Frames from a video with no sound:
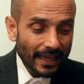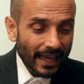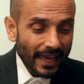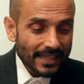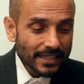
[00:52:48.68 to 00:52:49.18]

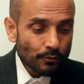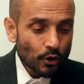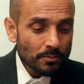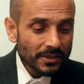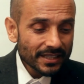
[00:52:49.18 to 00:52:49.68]
Is there
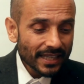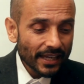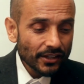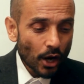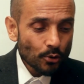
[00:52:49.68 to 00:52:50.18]
room to say
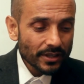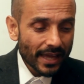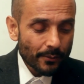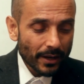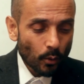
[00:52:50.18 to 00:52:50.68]
no to
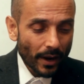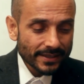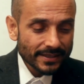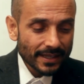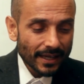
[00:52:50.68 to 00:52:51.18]
that
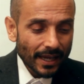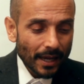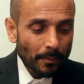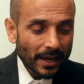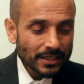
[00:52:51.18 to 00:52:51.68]
request,
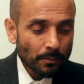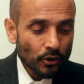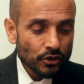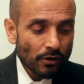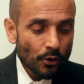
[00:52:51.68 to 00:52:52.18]
based upon
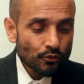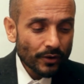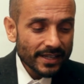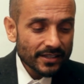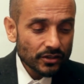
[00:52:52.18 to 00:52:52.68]
your own
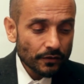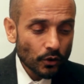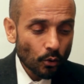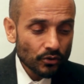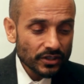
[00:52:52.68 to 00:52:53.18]
reasons, of
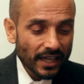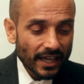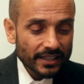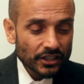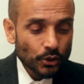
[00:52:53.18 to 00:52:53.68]
course,
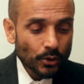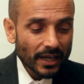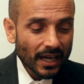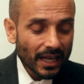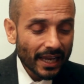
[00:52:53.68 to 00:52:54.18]
that you can
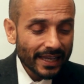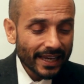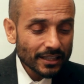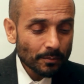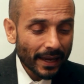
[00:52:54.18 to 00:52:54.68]
clearly
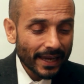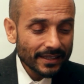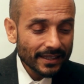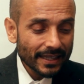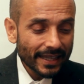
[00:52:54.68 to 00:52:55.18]
explain
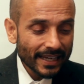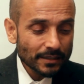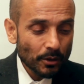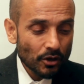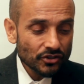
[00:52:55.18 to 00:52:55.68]
to the next
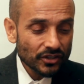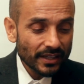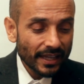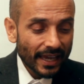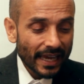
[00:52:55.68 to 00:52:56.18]
person,
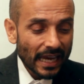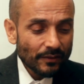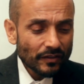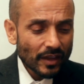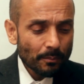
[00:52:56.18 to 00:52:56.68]
even
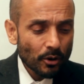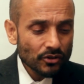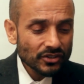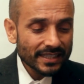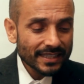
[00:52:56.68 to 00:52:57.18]
if that
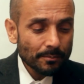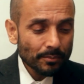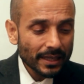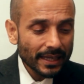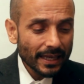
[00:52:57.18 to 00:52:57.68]
person is
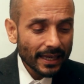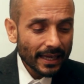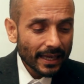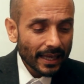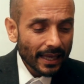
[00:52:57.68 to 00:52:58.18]
simply,
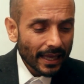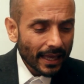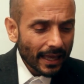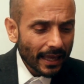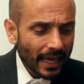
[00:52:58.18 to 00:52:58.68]

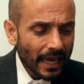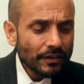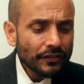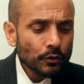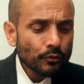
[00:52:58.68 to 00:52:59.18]
even
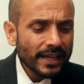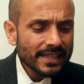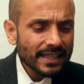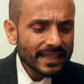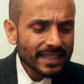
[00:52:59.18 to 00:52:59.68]
if the
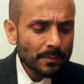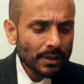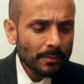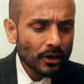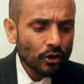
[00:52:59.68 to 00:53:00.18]
reason is simply
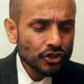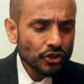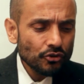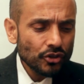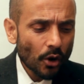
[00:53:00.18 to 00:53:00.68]
because you
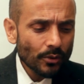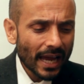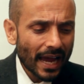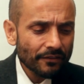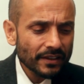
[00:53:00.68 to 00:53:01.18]
don't
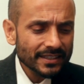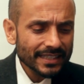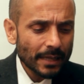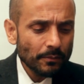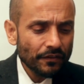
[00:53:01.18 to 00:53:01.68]
have the
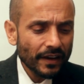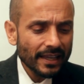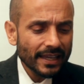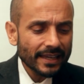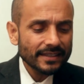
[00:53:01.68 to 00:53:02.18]
same
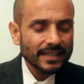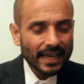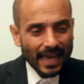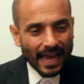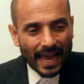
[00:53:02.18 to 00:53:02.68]
feelings
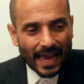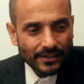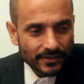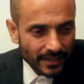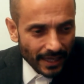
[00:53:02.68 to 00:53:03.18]

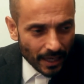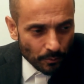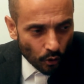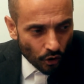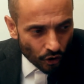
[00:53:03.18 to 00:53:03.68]
as him
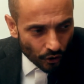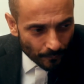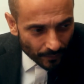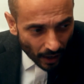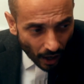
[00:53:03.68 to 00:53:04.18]
or her?
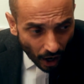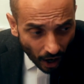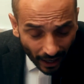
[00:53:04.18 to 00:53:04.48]
I